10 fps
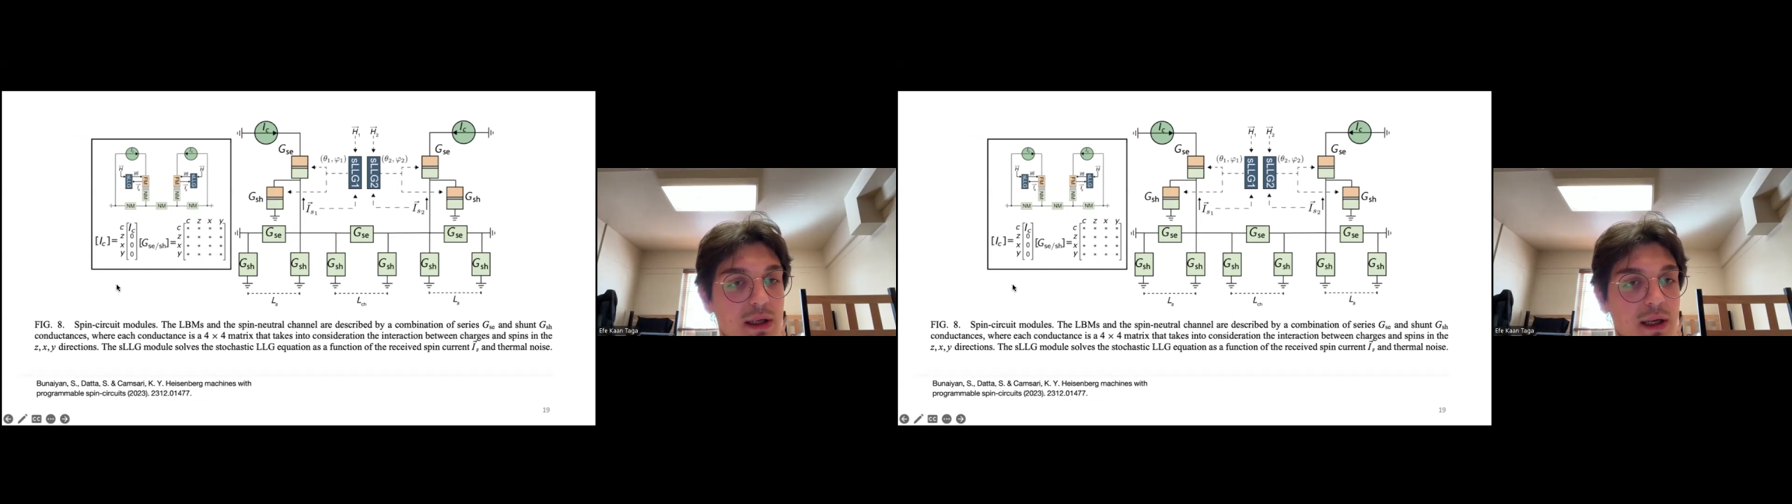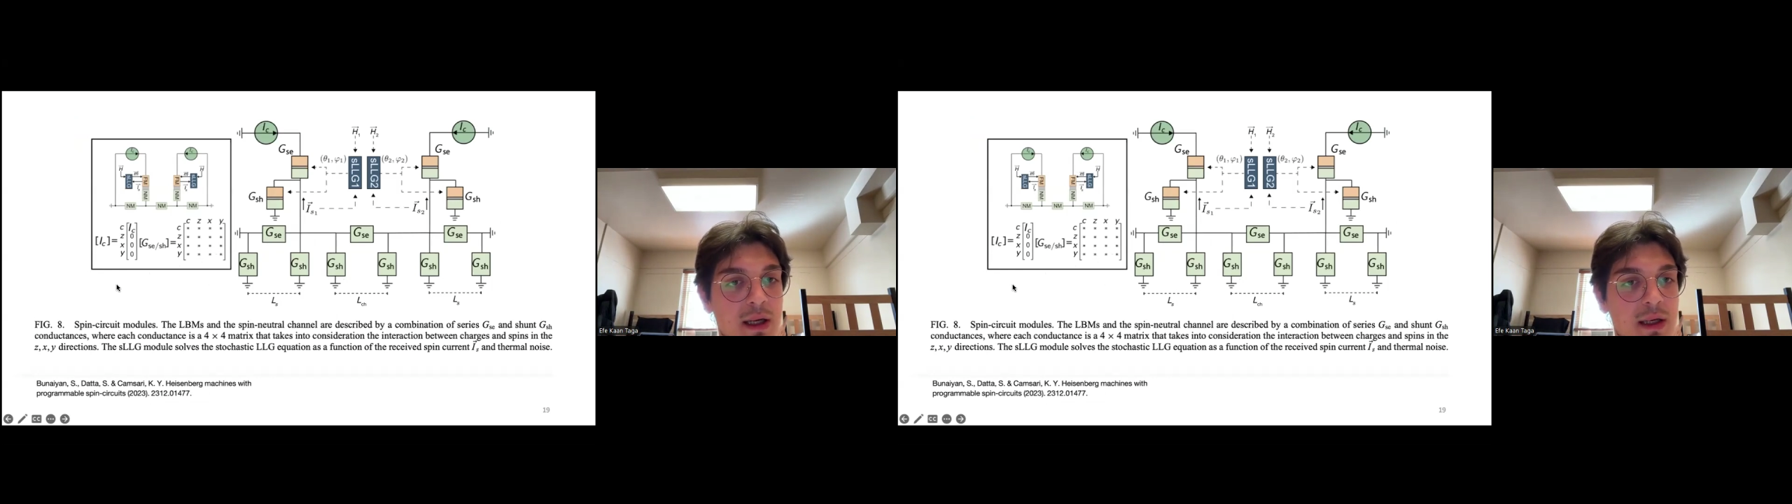
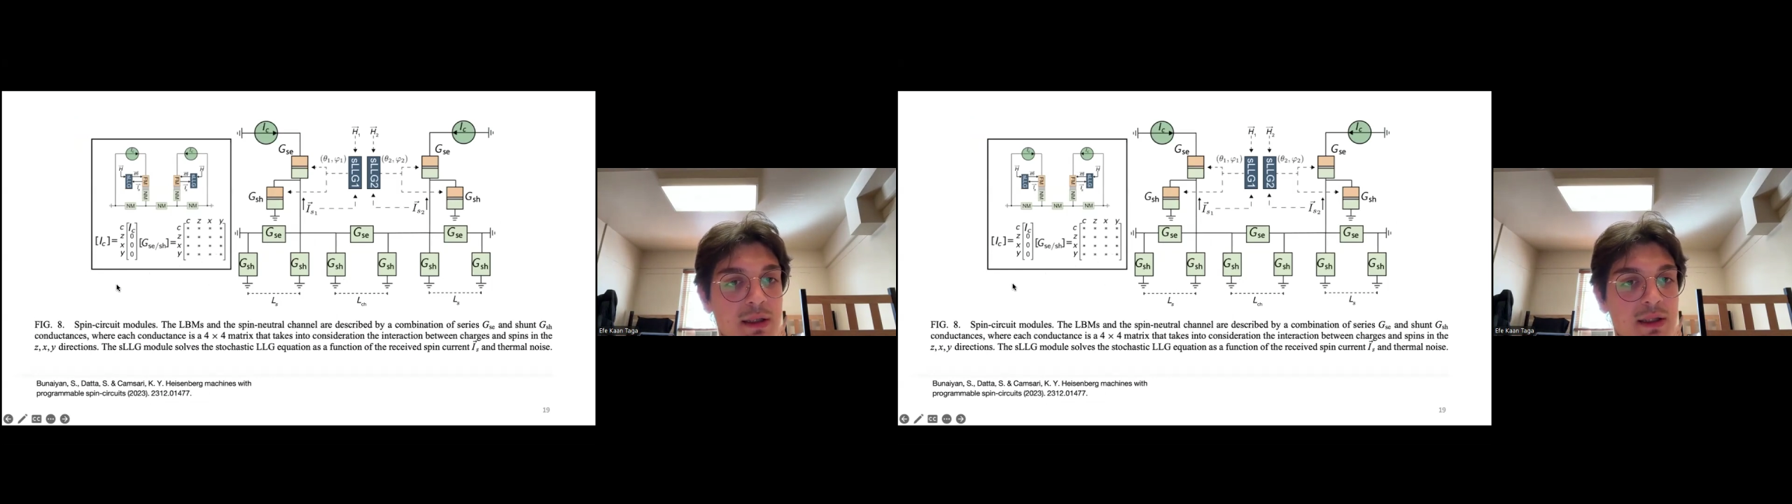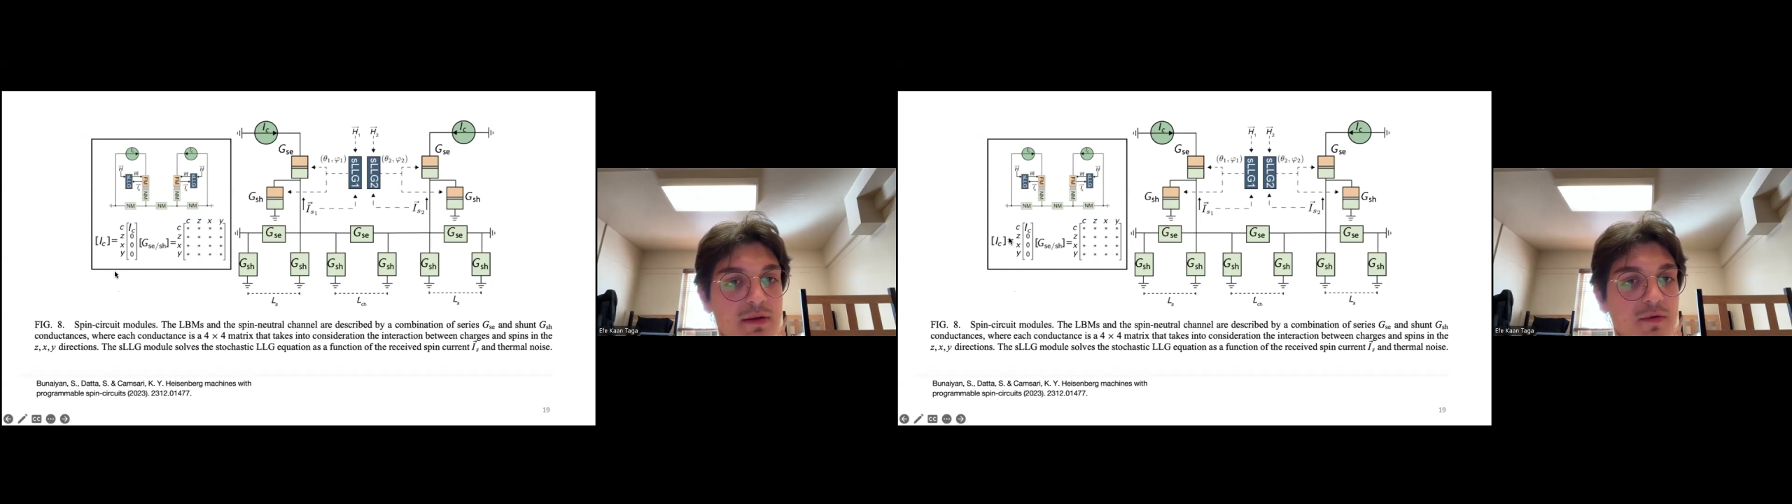
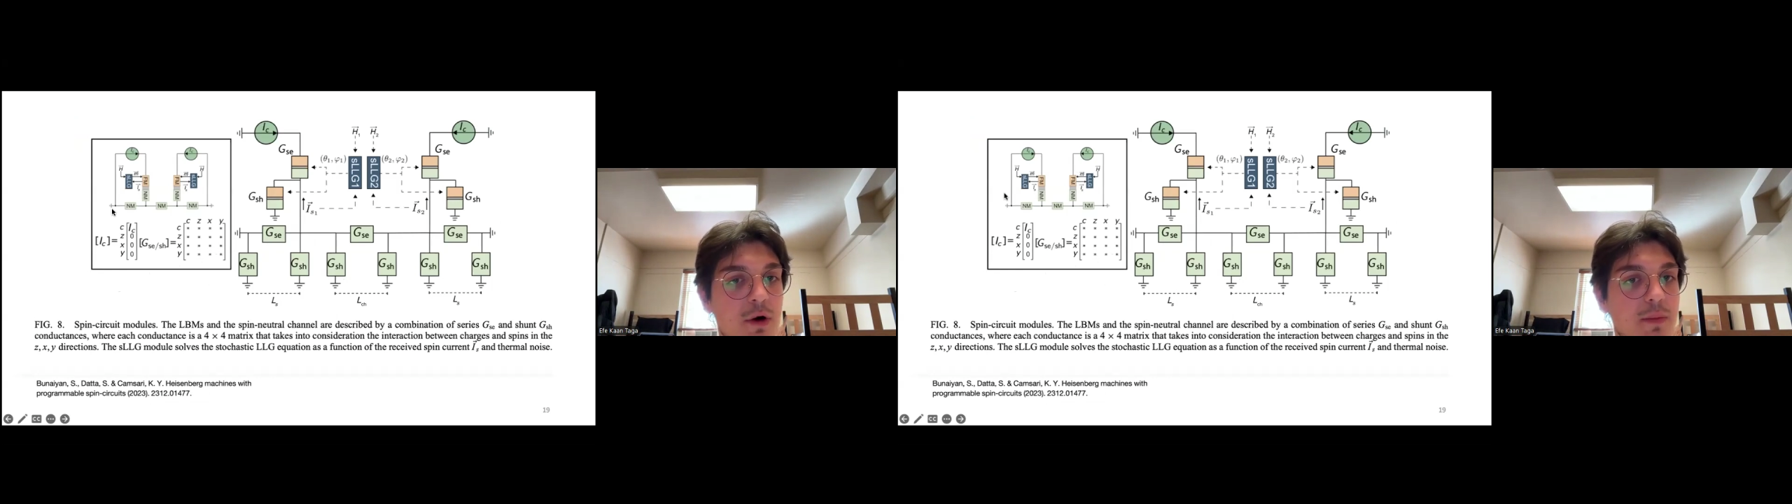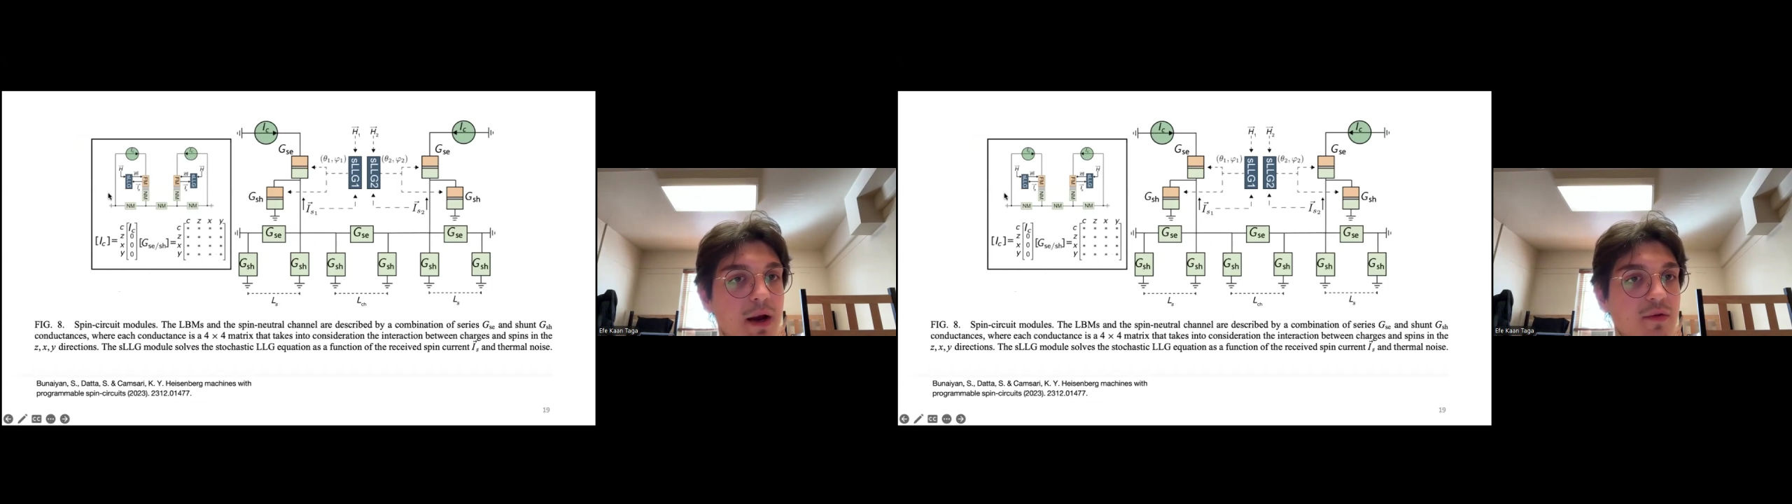is
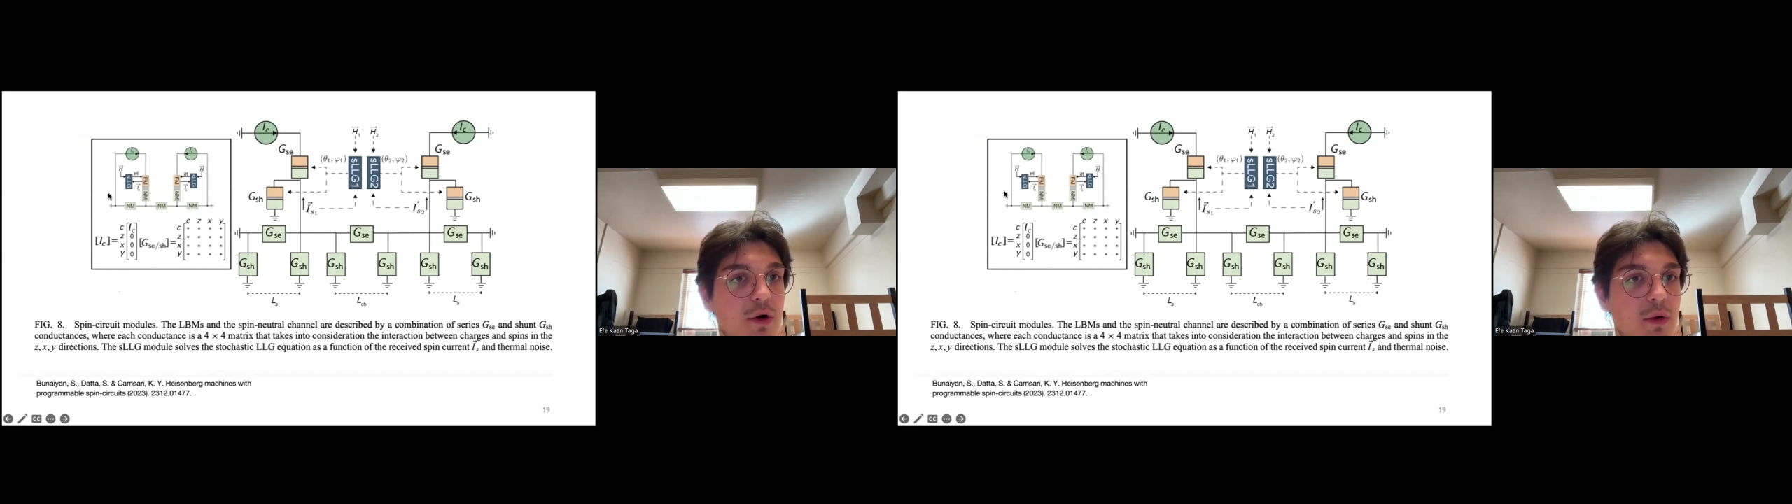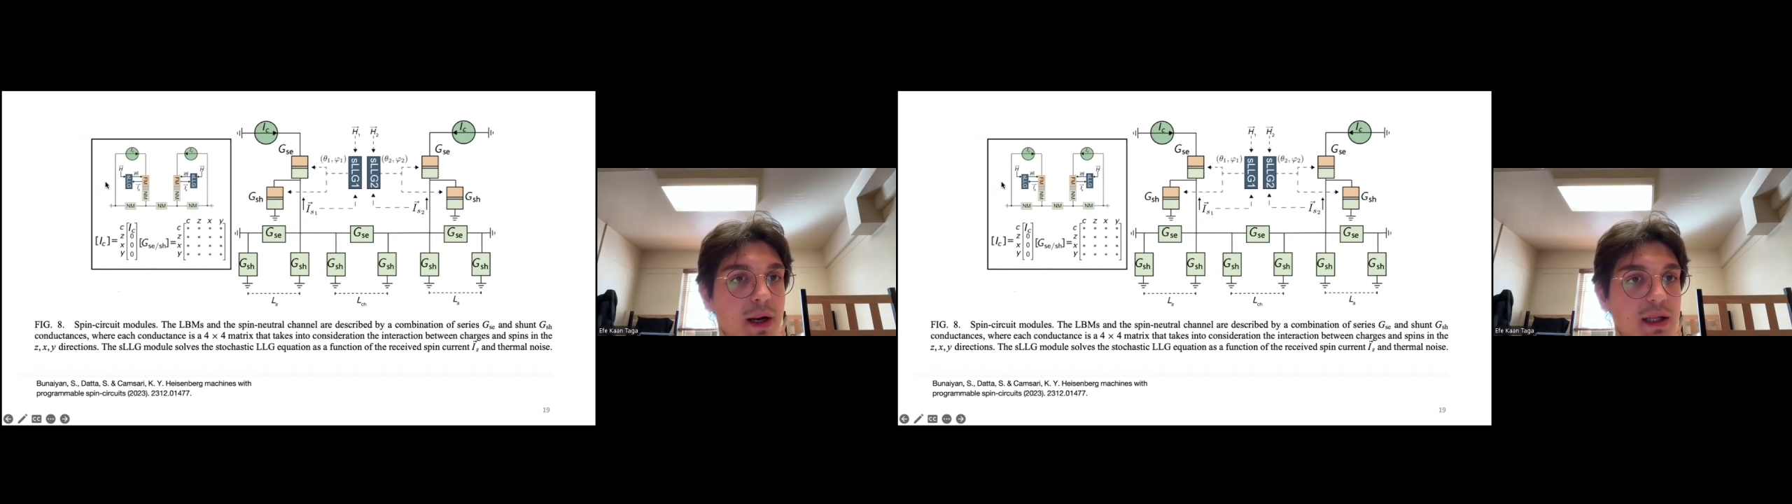4 by
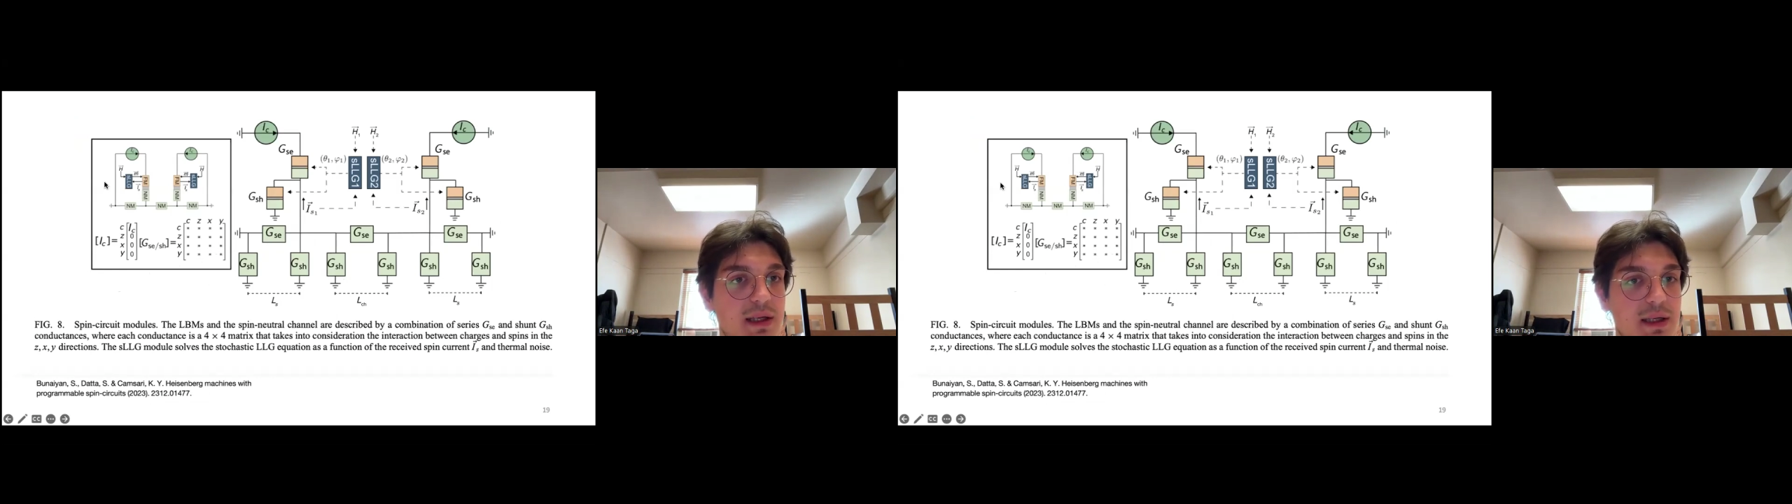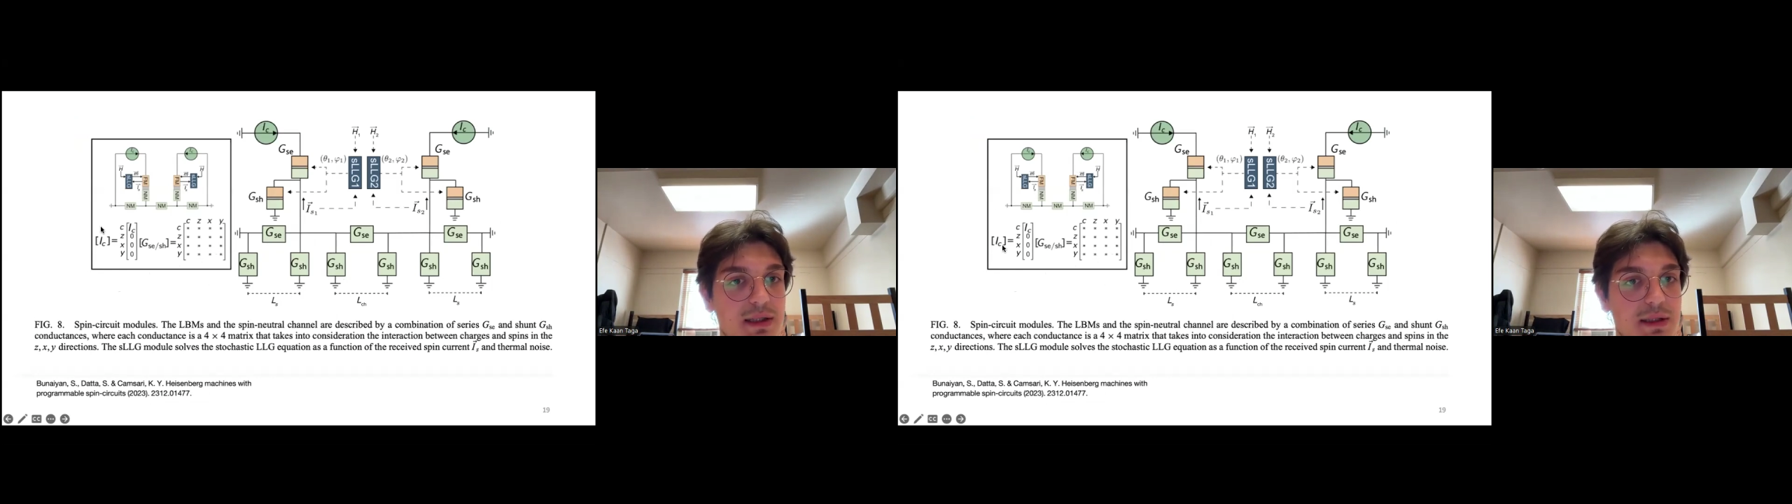4
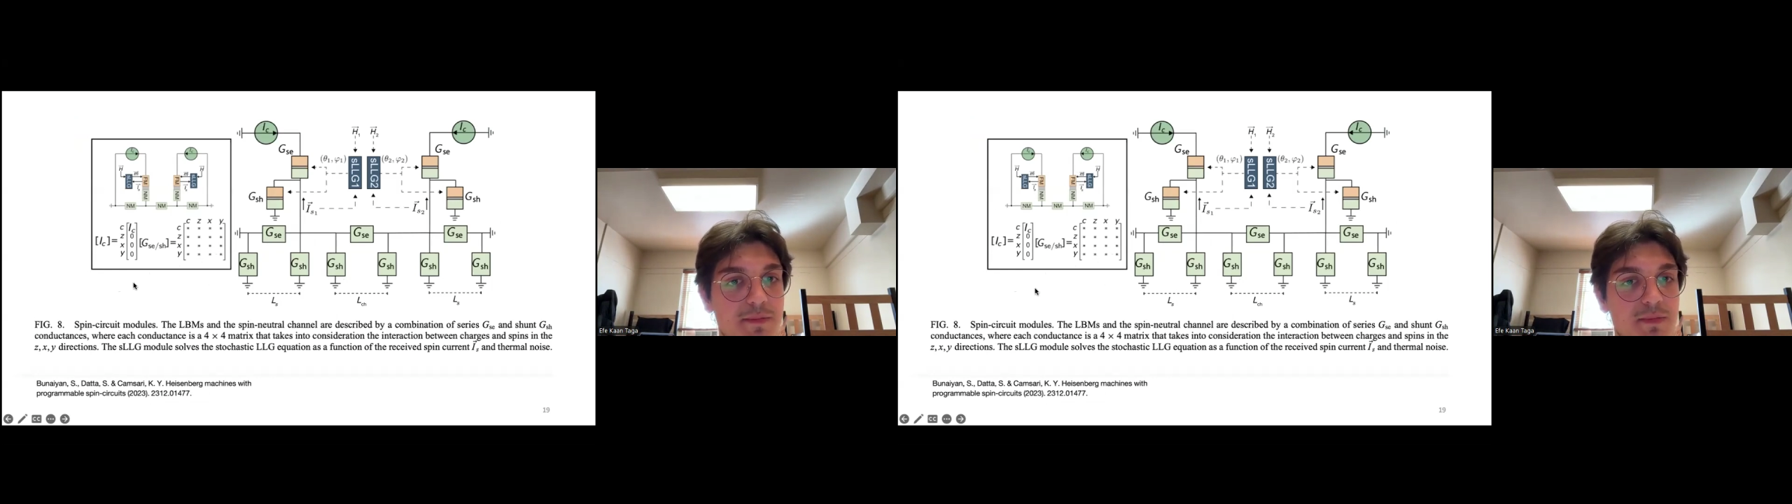matrix,